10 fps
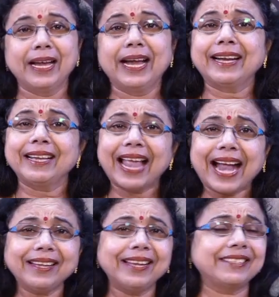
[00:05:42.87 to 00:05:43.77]
And
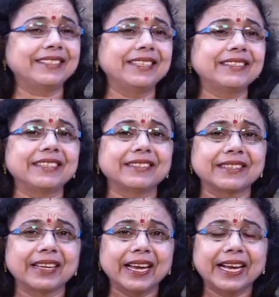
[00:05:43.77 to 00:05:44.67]
landlessness is
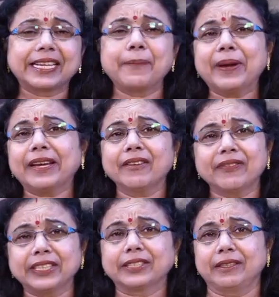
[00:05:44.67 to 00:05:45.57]
a typical
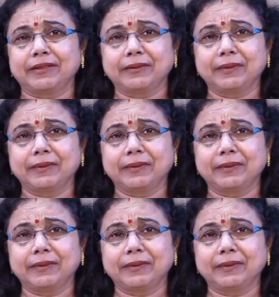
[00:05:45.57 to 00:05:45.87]
feature